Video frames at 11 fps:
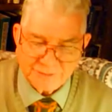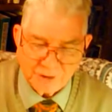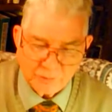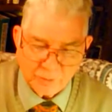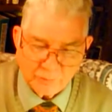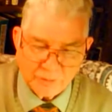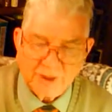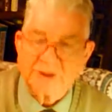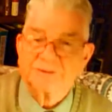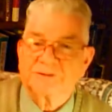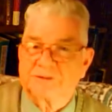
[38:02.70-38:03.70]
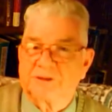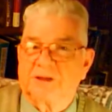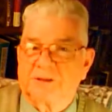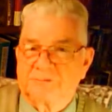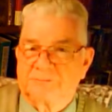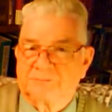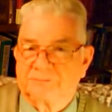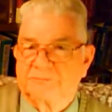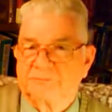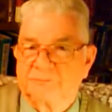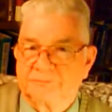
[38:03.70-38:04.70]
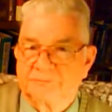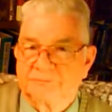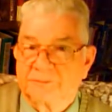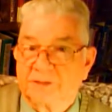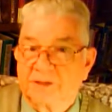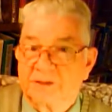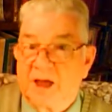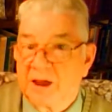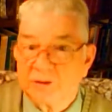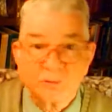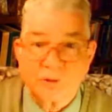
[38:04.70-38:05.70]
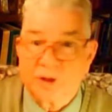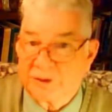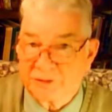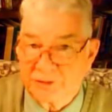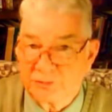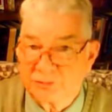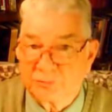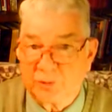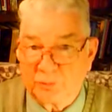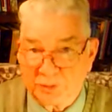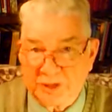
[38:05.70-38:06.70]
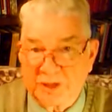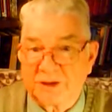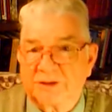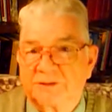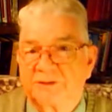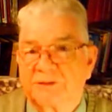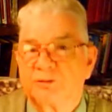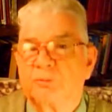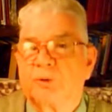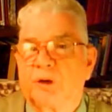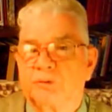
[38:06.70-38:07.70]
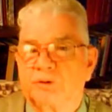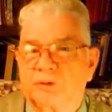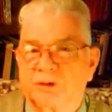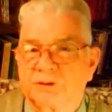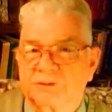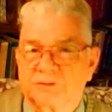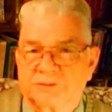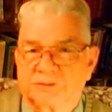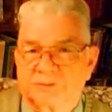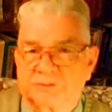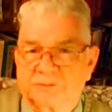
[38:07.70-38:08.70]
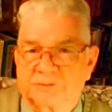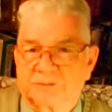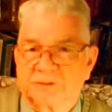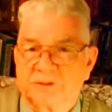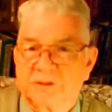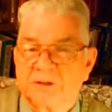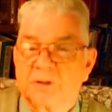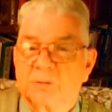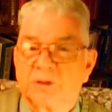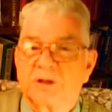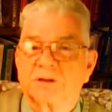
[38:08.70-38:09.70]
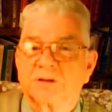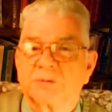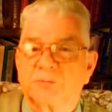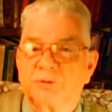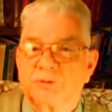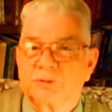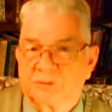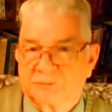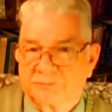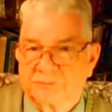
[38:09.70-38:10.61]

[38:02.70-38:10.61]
tell you what we got today. I don't know how to use it, but we got it. You probably know how to use it. We've got a computer